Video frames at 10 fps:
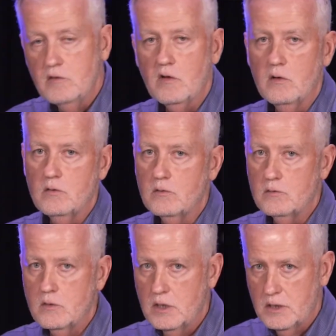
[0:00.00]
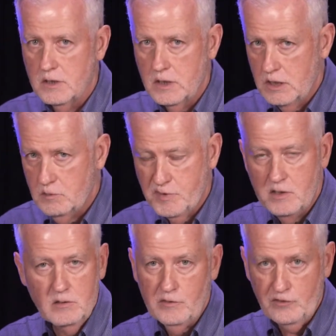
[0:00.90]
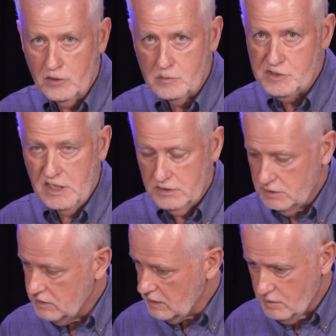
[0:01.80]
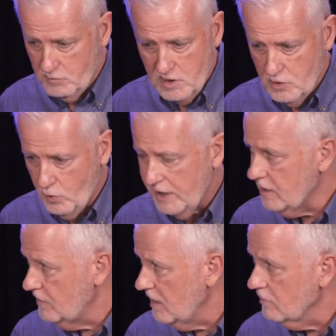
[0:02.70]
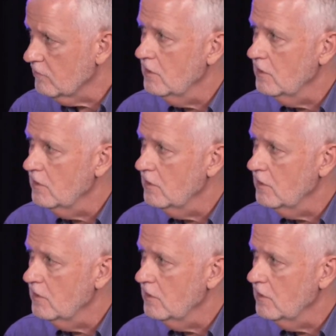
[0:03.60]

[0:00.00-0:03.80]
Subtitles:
So, and depending on the circumstances, they can be quite intense.